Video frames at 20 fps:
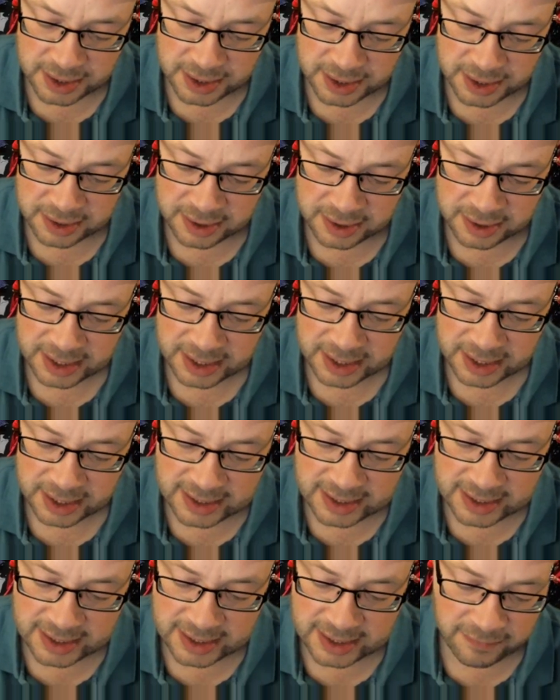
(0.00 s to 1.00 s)
eating
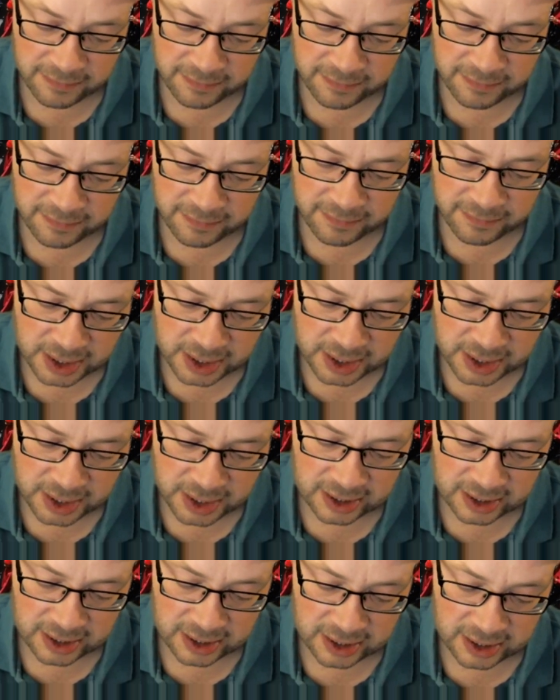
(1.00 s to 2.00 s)
food, giving
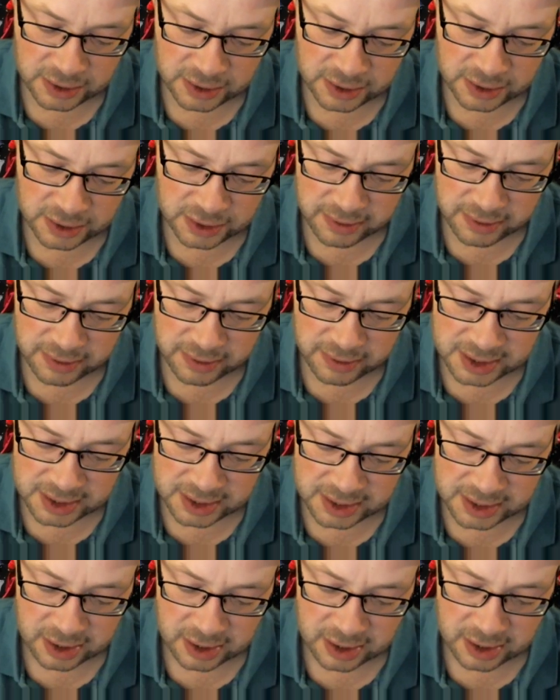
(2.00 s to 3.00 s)
charity,
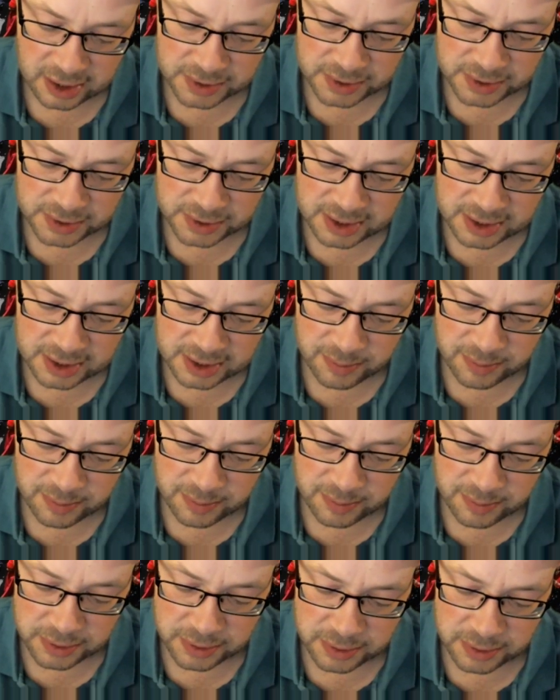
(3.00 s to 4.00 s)
reciting
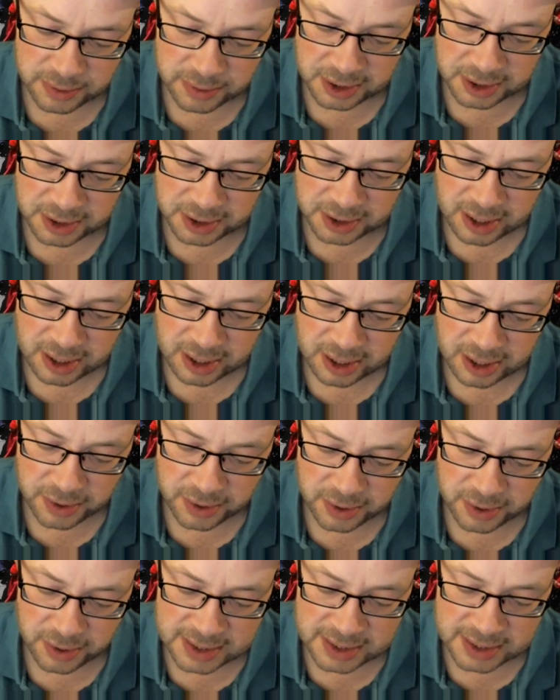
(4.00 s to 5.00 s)
poetry, praising the
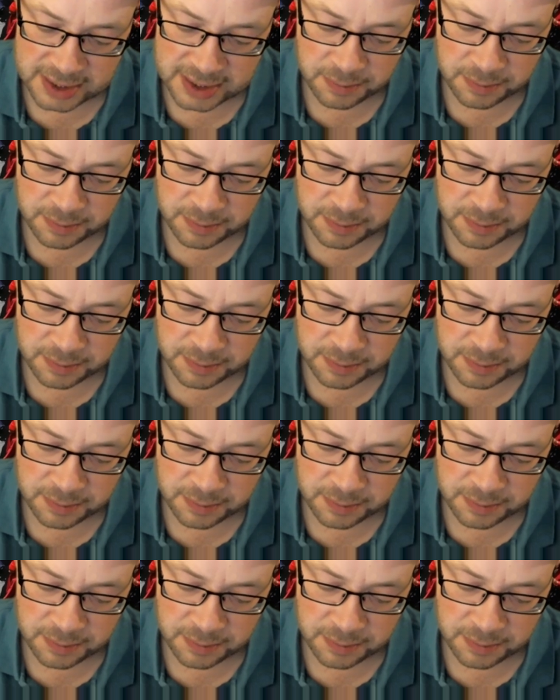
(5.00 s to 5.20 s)
Prophet